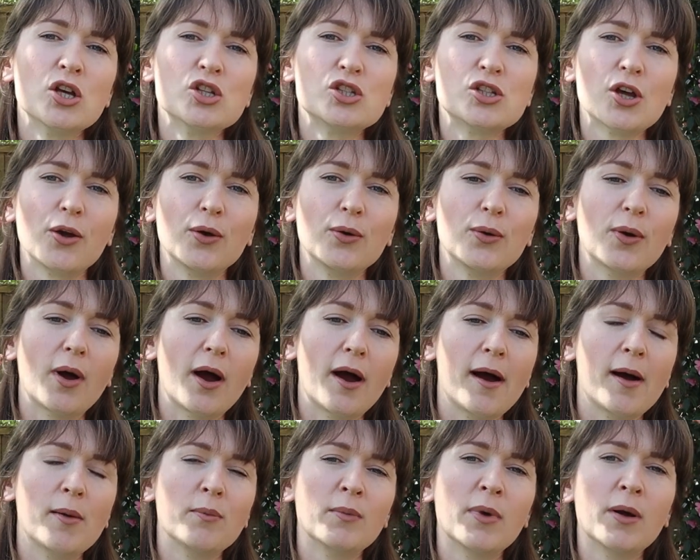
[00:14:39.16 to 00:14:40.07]
So
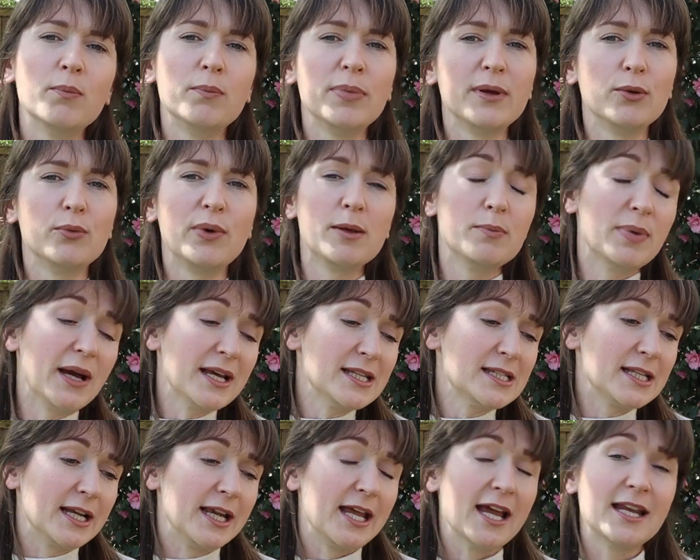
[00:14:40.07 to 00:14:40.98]
we
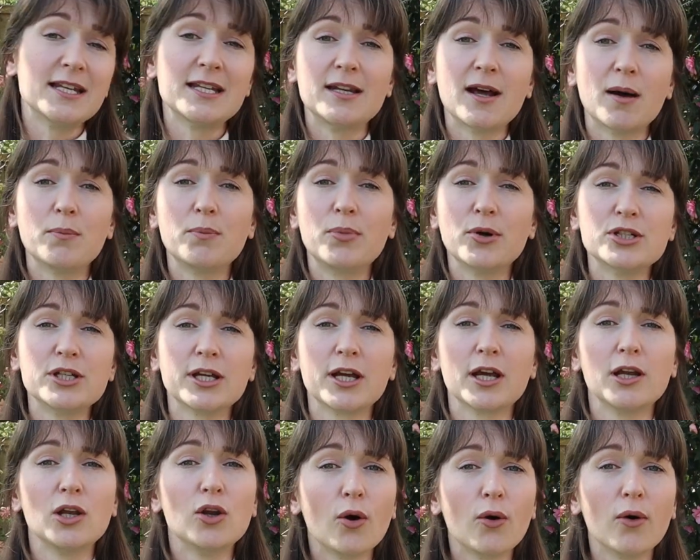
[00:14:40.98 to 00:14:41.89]
basically ended up
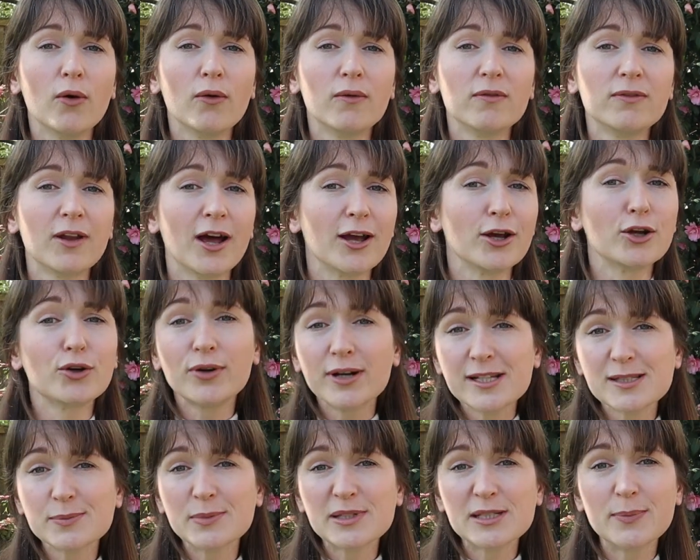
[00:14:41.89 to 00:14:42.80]
putting a lot of like
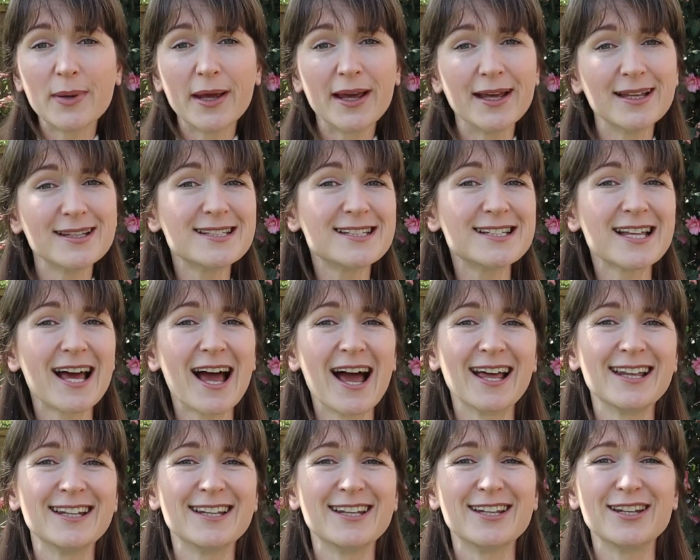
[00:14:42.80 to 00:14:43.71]
Christmas bits
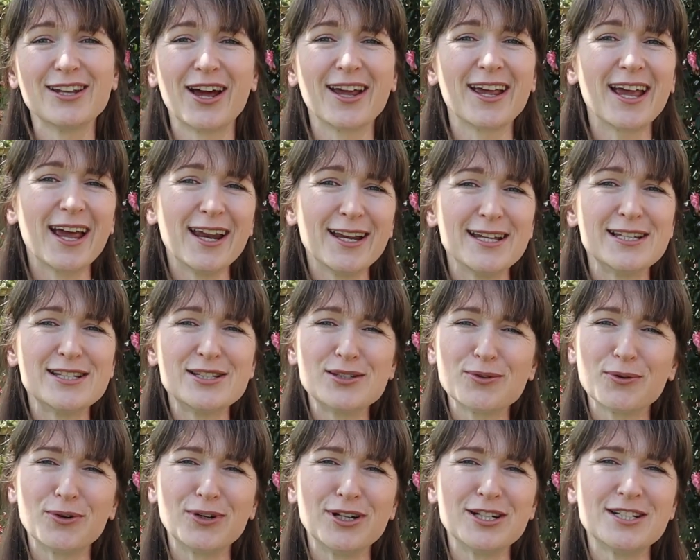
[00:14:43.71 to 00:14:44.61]
and like any
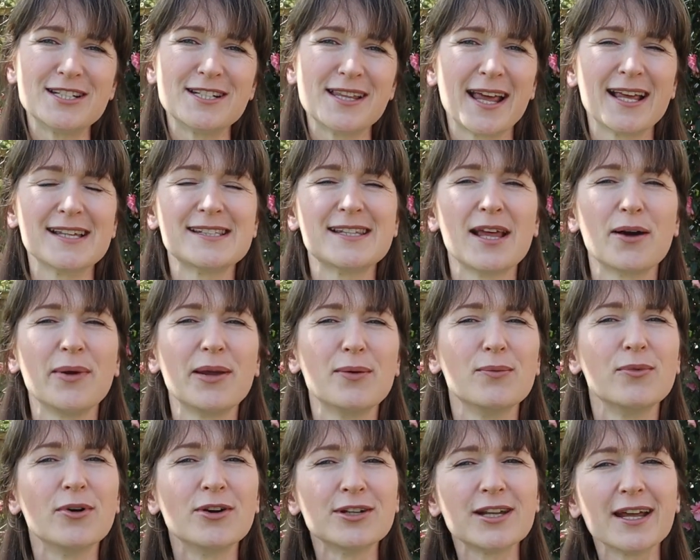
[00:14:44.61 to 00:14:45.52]
storage things that
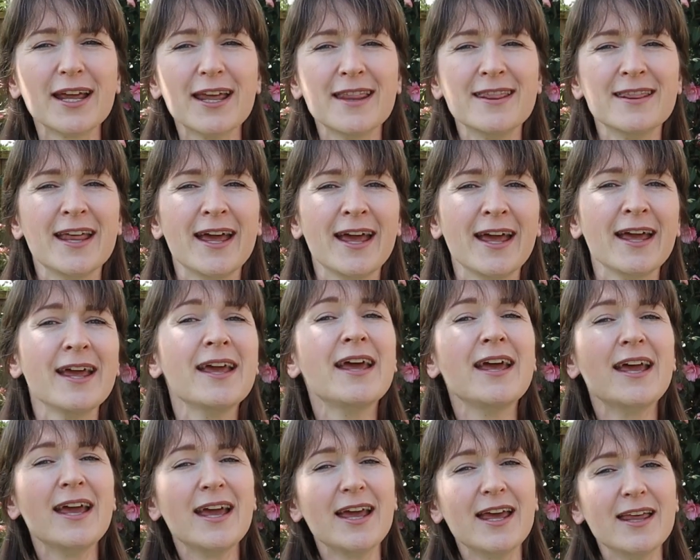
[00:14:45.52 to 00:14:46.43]
we want in there
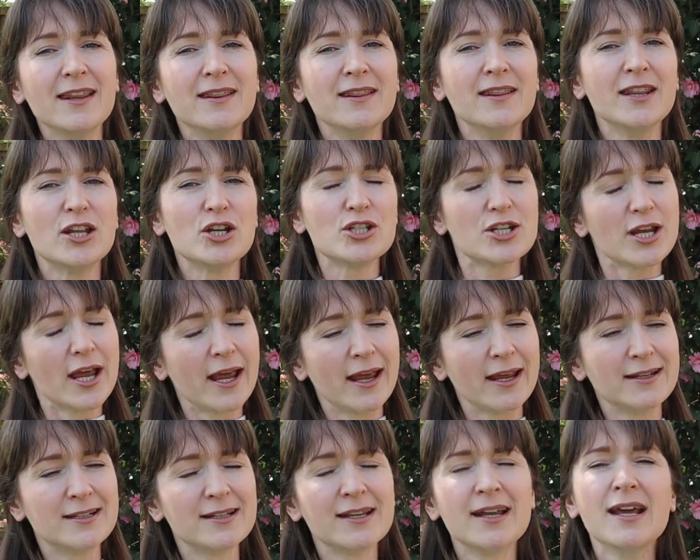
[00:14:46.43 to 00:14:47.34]
in the
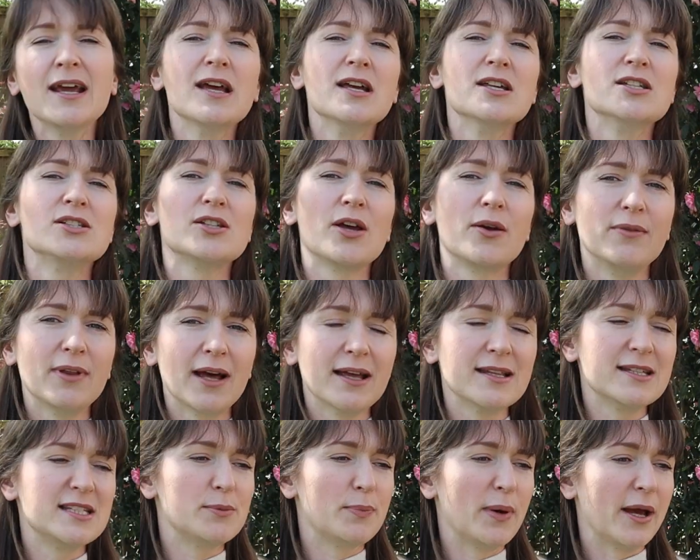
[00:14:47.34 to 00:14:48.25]
shed, so
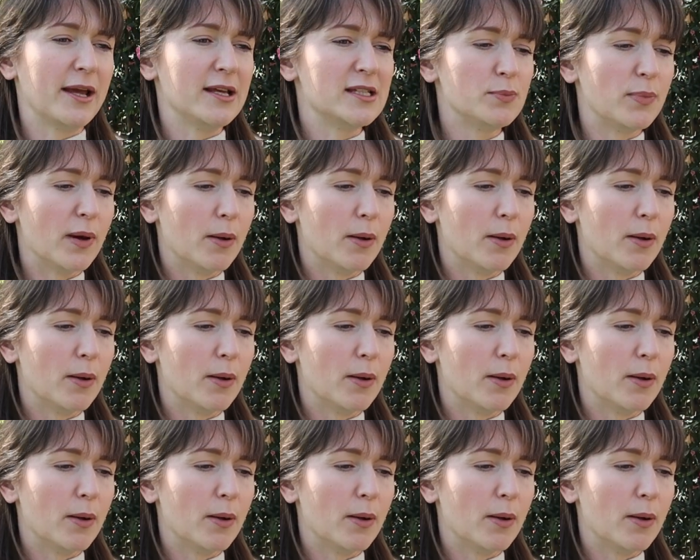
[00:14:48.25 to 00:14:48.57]
that space.